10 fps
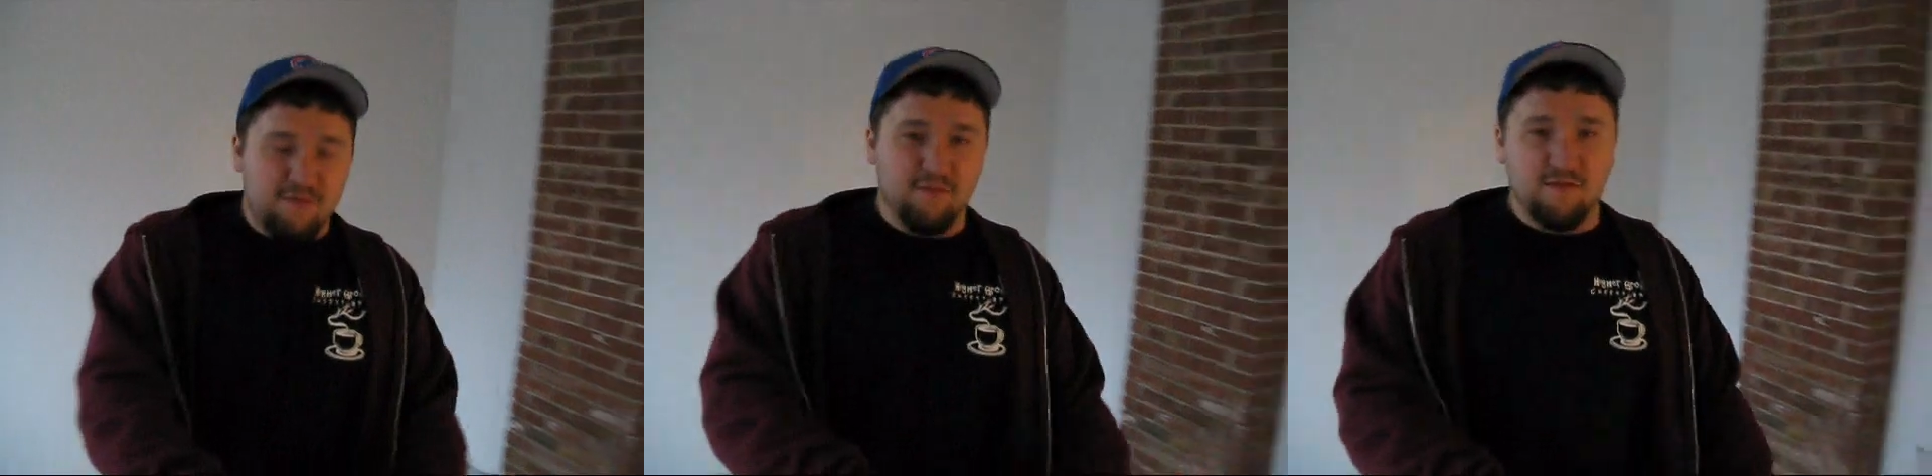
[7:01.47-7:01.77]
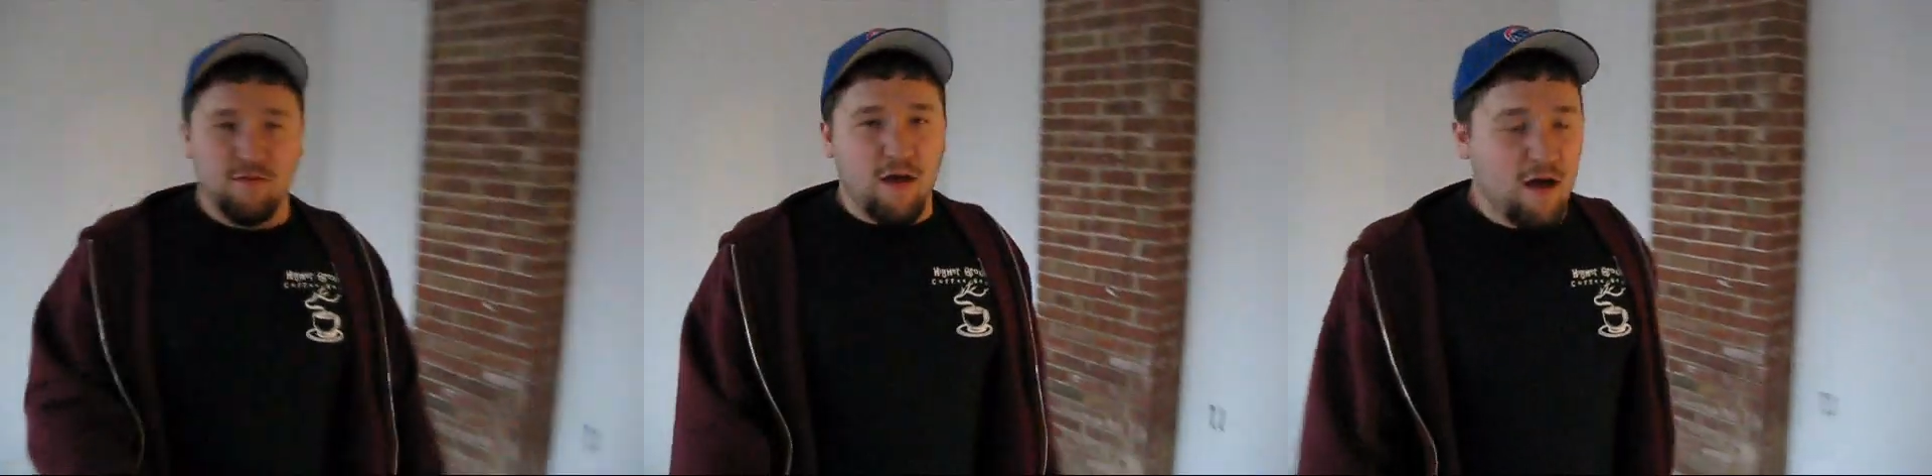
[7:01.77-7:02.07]
some
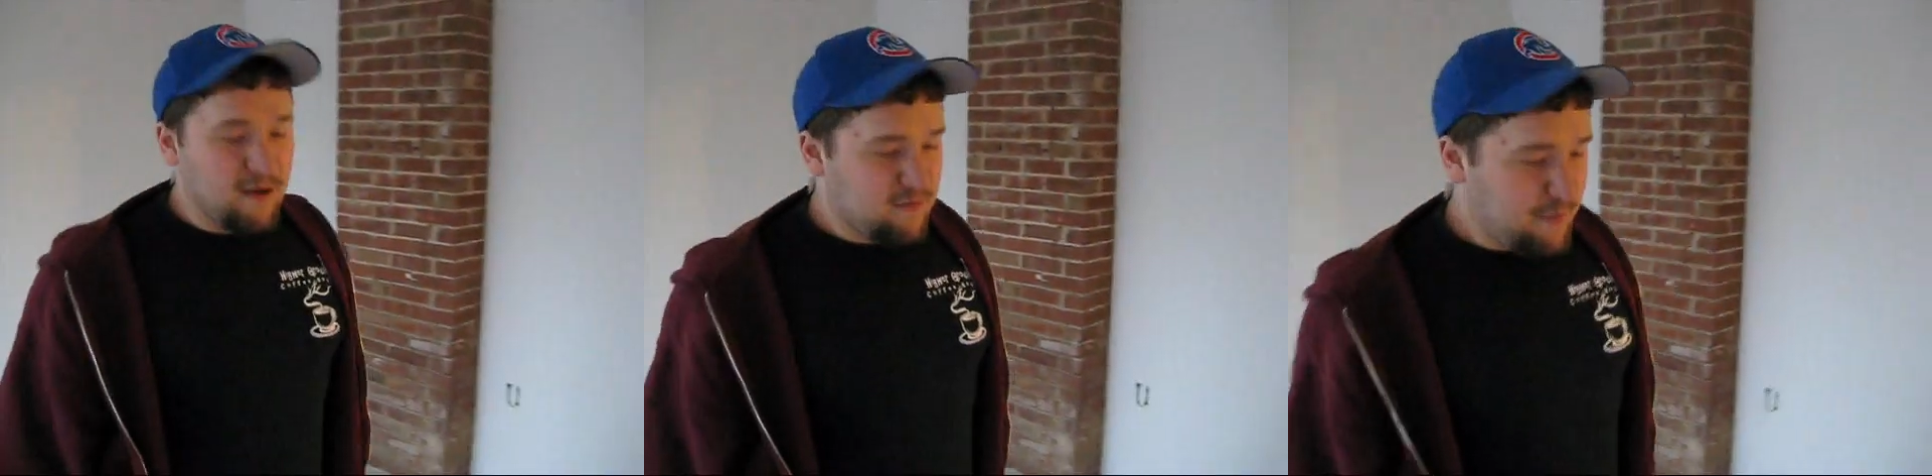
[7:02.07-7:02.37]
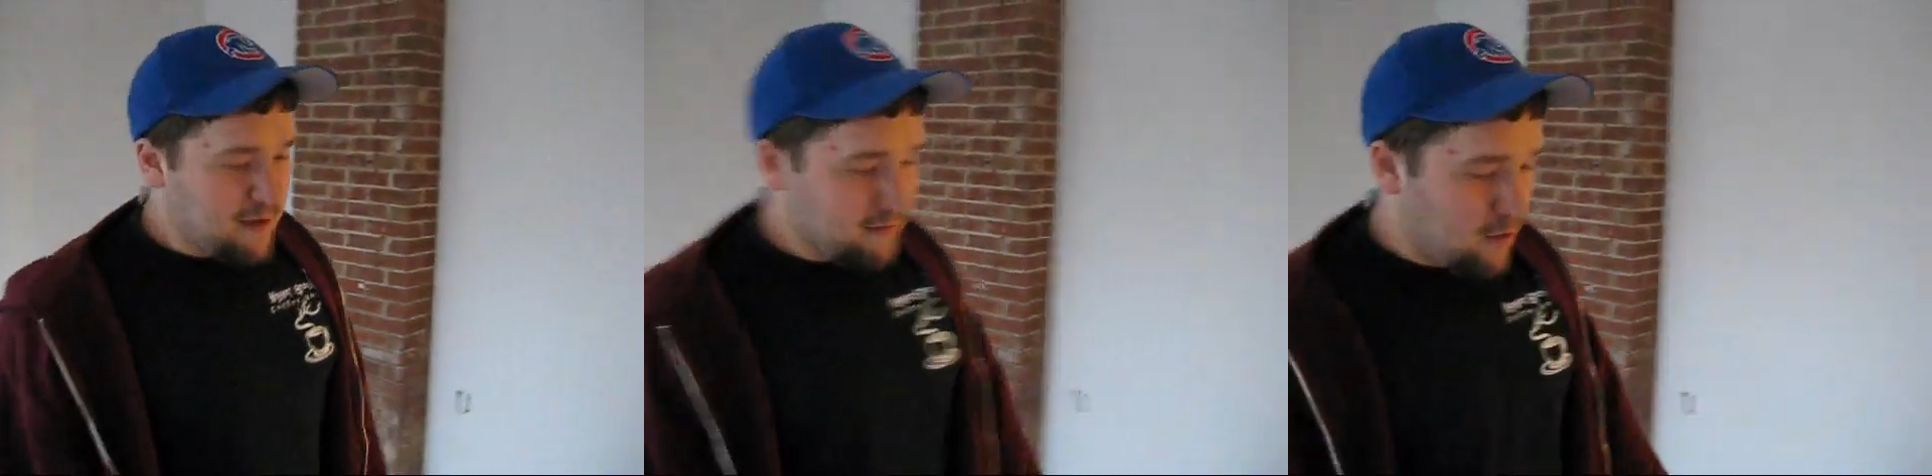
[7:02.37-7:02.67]

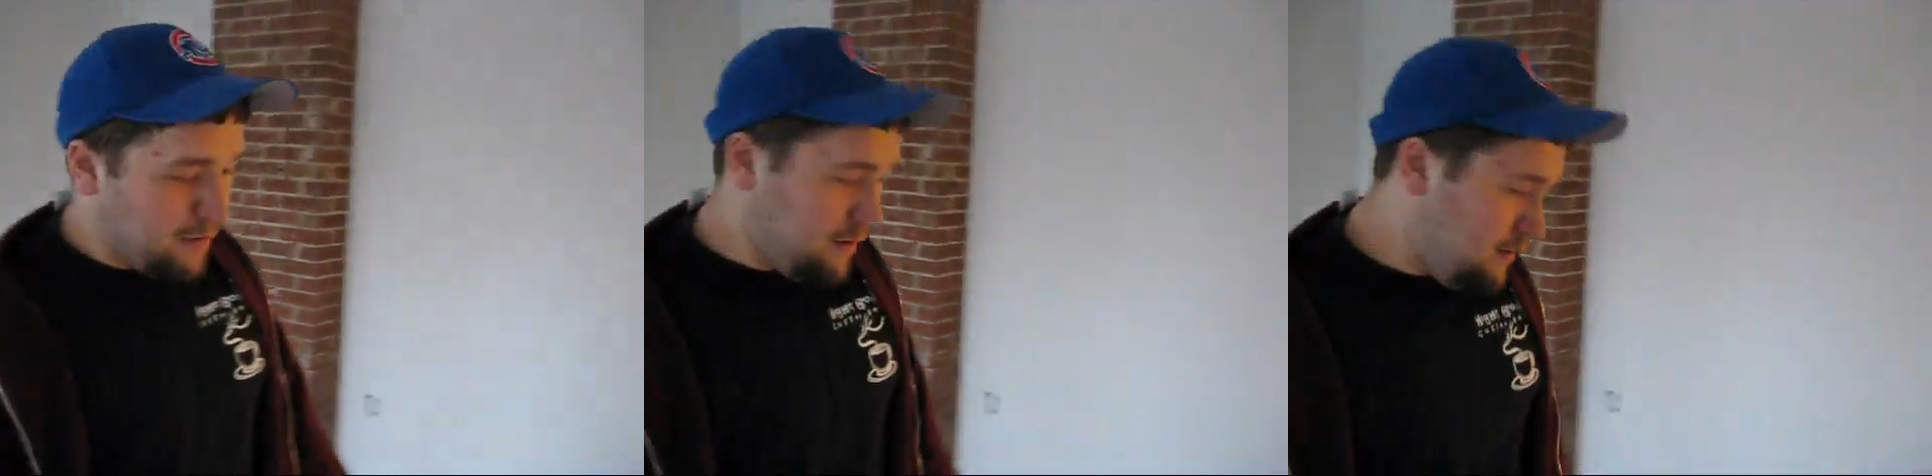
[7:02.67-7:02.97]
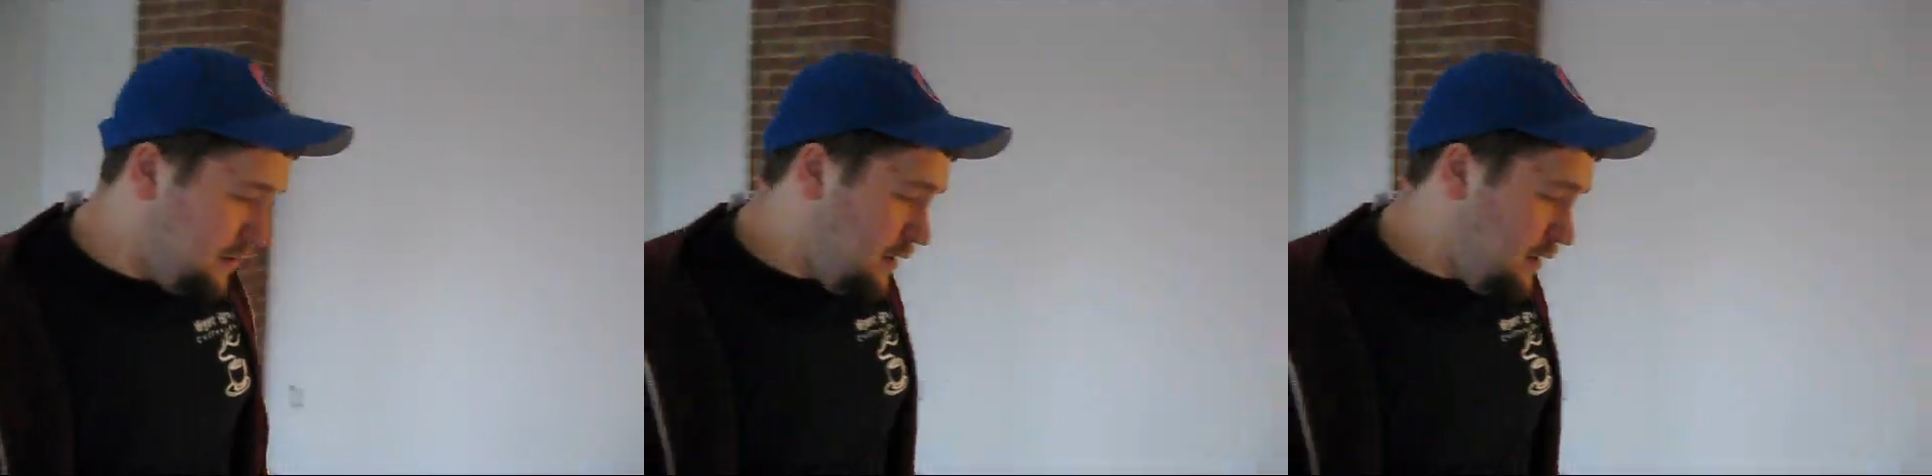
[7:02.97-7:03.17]
space open.